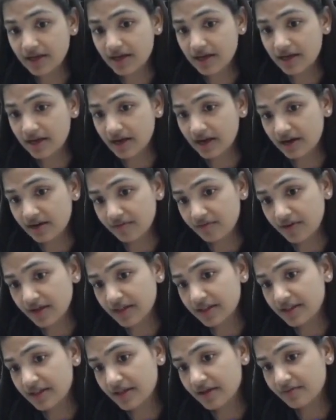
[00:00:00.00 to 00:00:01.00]
and
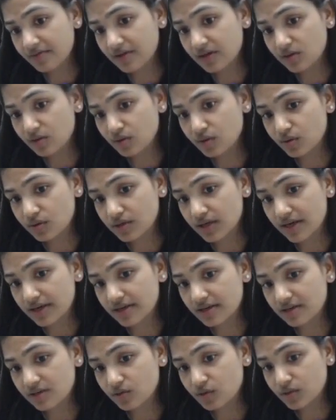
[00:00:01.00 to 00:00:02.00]
when they will
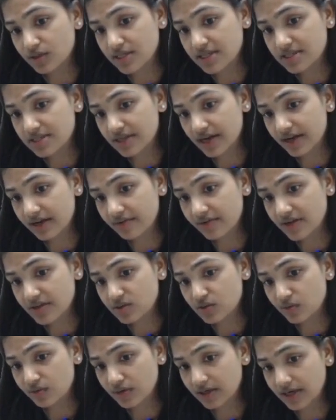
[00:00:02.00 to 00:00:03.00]
undergo the
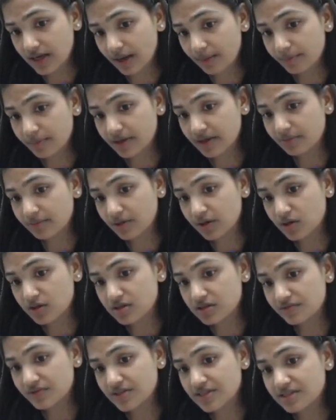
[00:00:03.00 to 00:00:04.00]
sidewise overlapping,
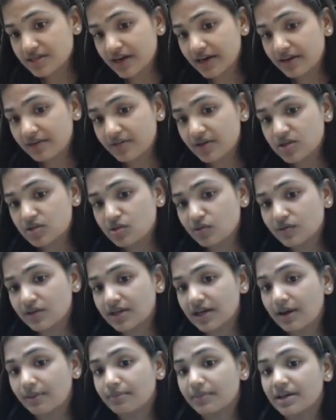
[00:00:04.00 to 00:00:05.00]
because of the sidewise
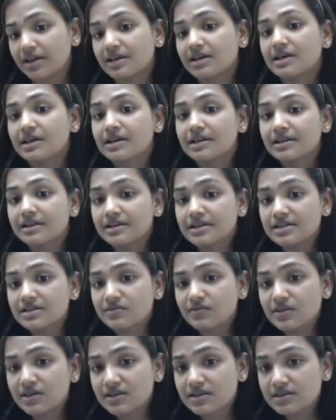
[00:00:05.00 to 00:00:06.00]
overlapping,
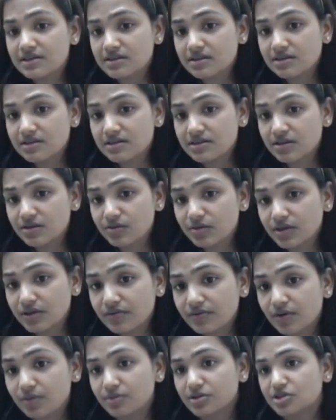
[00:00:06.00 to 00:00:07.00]
this will result into the
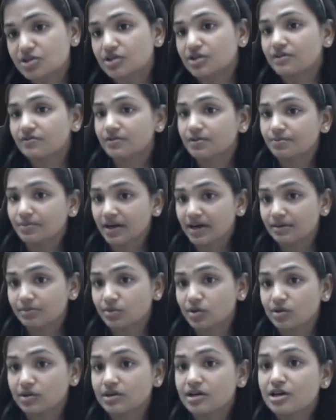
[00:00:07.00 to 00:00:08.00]
formation of a pi
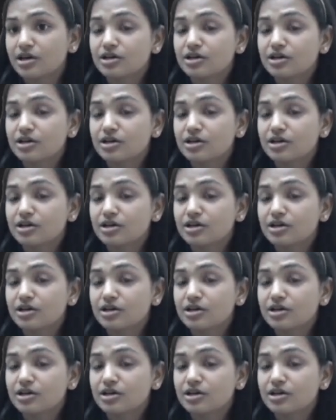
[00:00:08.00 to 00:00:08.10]
bond.